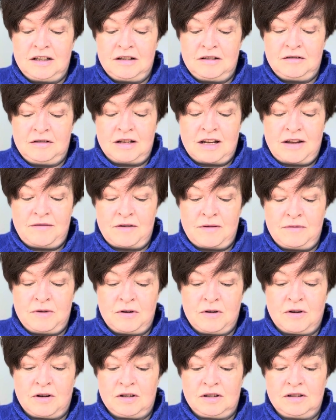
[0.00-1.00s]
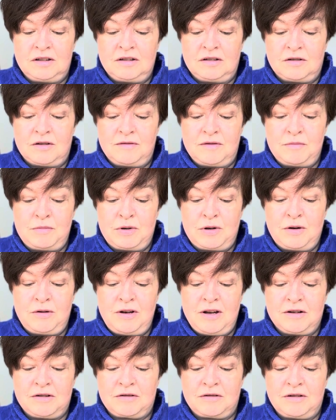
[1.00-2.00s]
neither the cotton or the
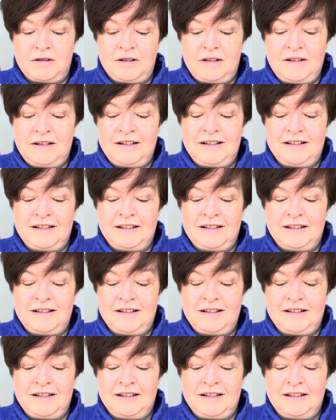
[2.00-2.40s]
polyacryl.